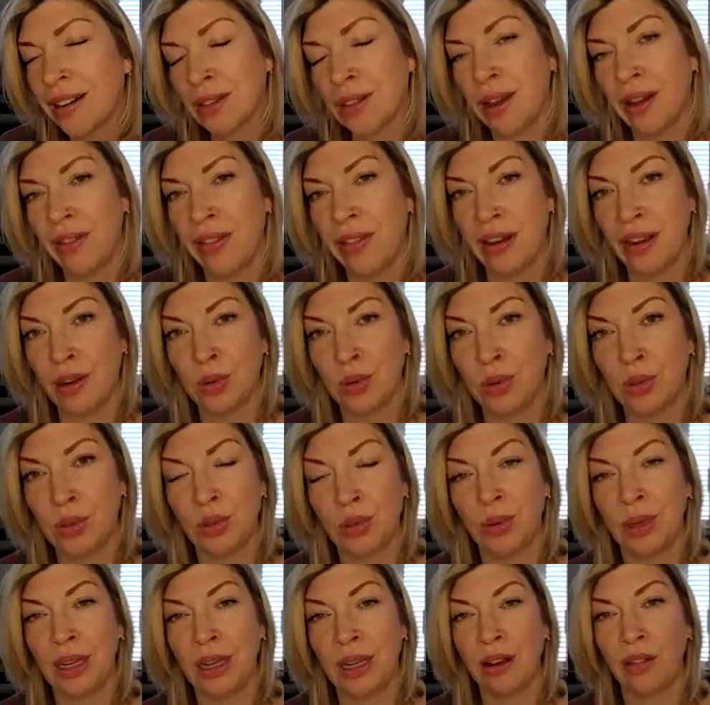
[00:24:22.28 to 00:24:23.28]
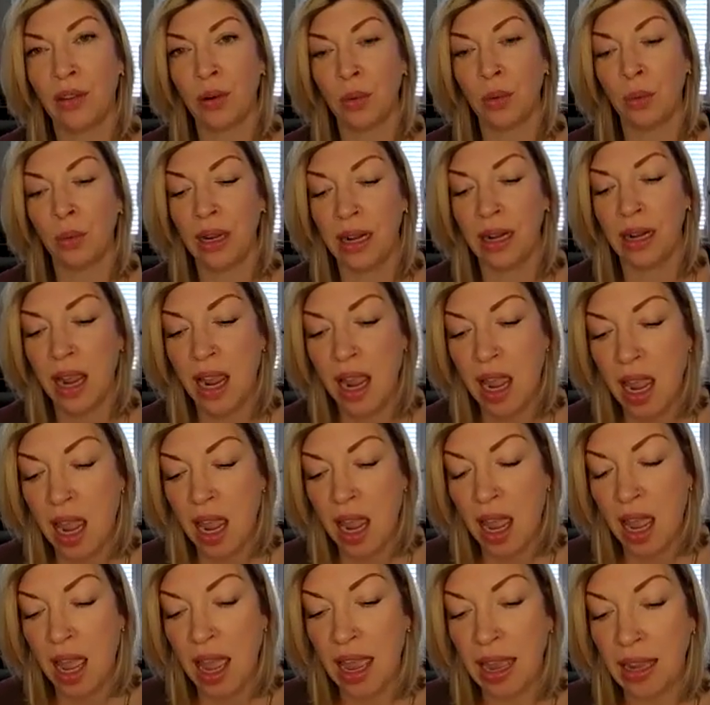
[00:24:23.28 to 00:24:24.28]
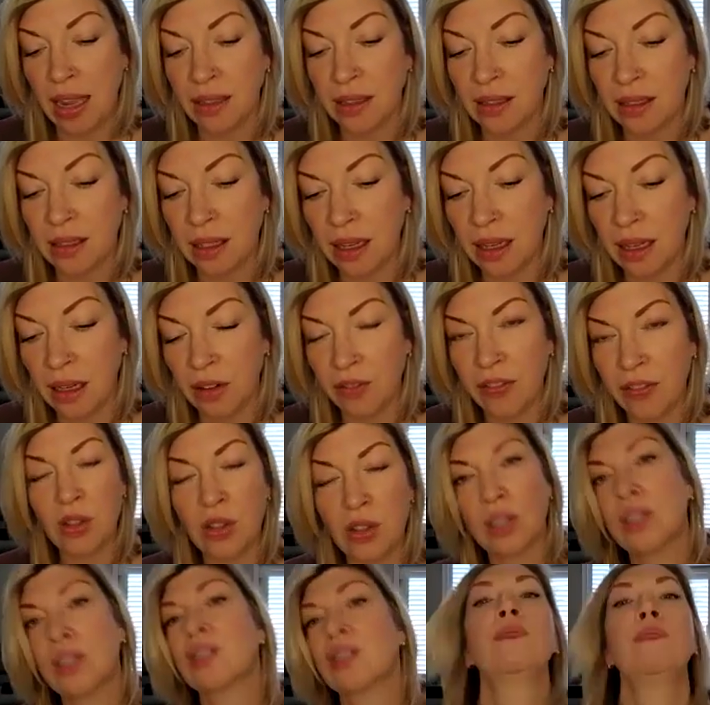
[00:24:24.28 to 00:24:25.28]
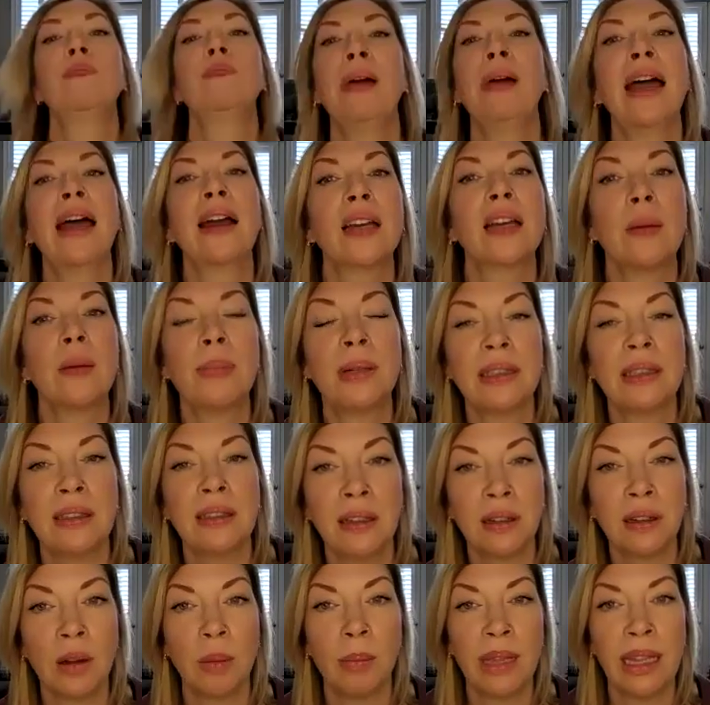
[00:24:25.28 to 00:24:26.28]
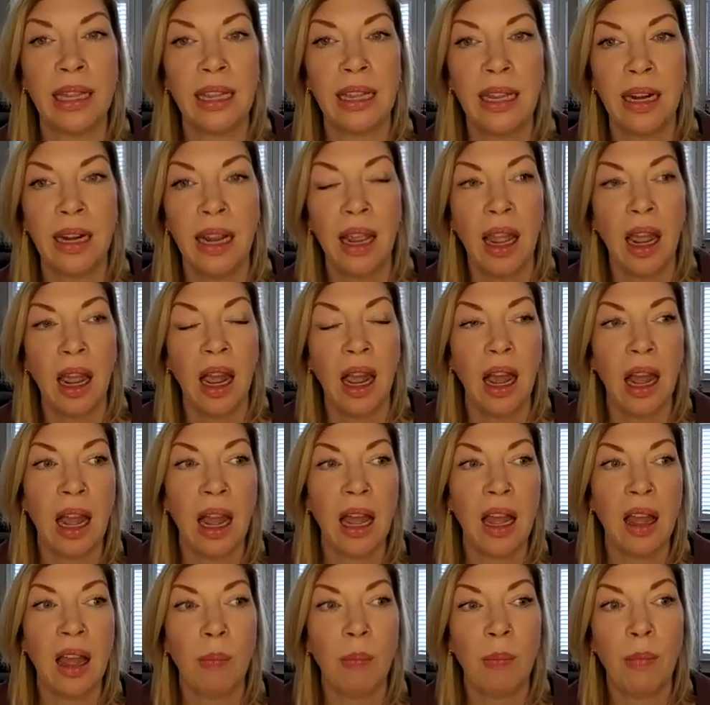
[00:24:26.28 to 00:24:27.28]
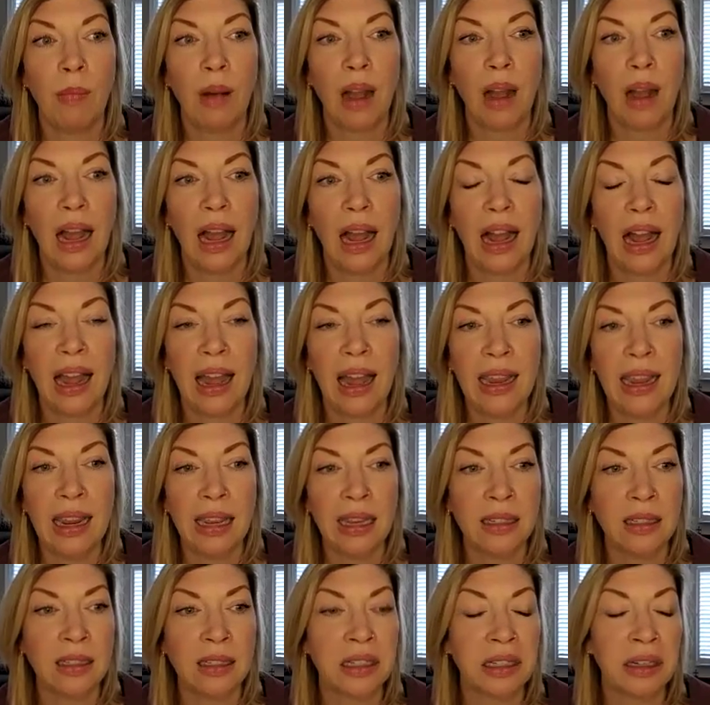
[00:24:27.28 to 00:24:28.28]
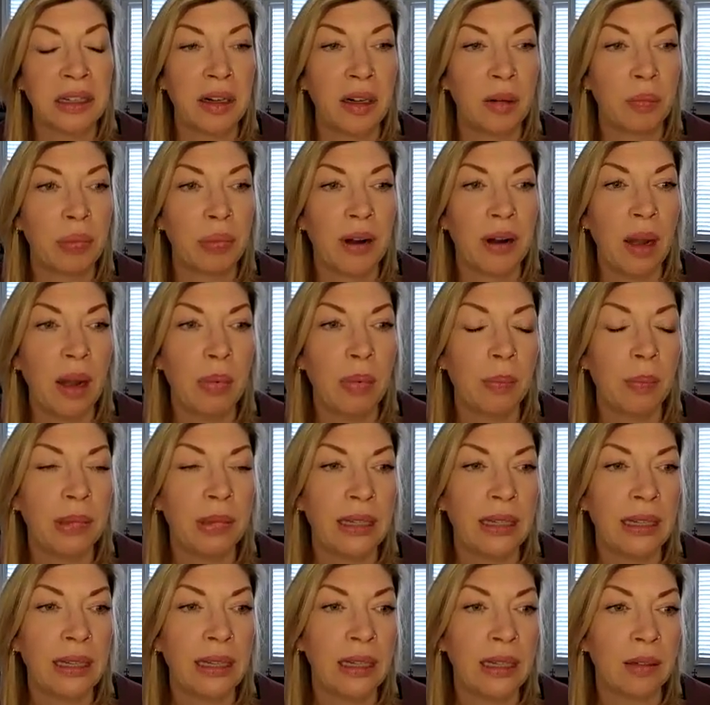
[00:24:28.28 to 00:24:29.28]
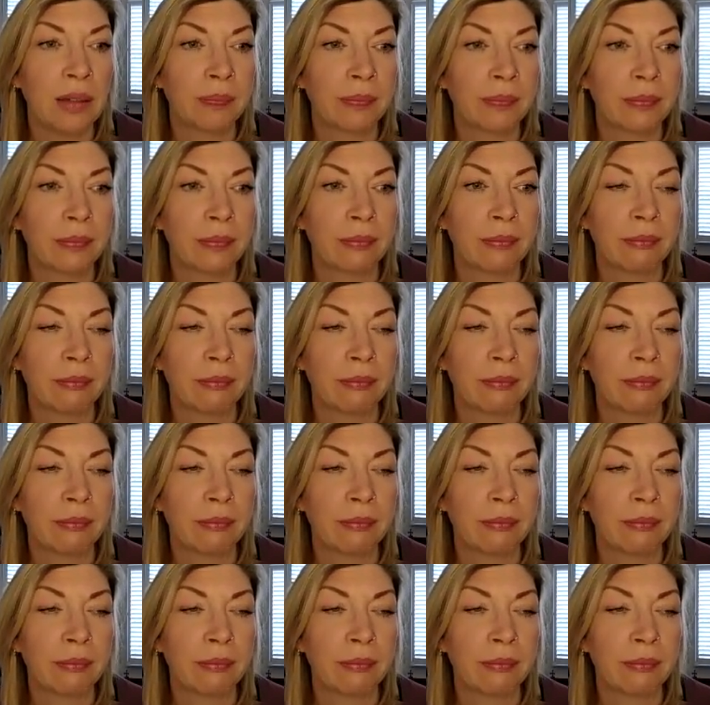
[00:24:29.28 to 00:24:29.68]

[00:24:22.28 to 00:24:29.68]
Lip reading: I saw that he was doing another one. And if I just back up a little bit, um, I had done probably,